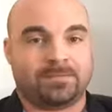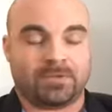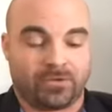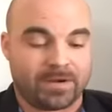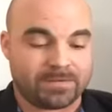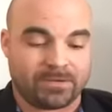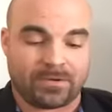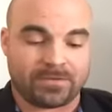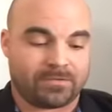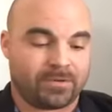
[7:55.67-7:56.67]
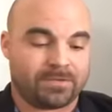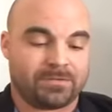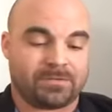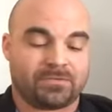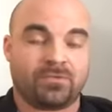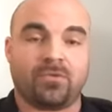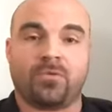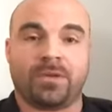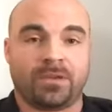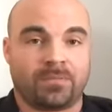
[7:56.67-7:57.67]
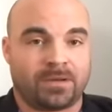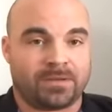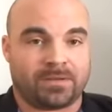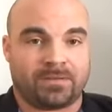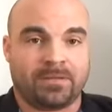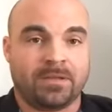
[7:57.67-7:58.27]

Crazy, crazy, crazy. There's no way anybody can